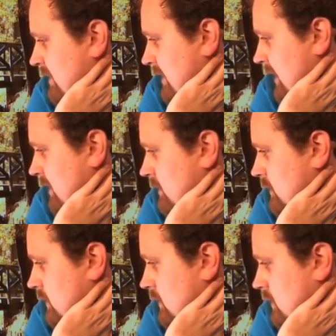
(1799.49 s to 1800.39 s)
date,
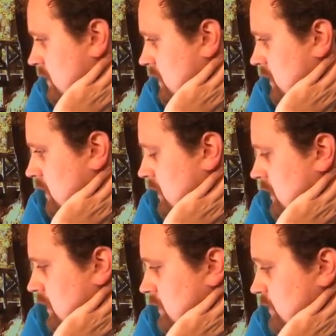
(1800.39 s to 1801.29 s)

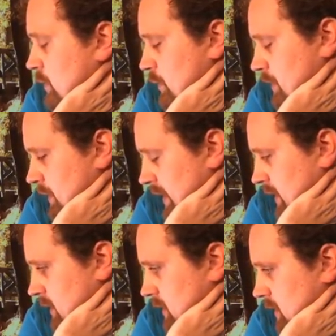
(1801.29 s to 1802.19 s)
do you think?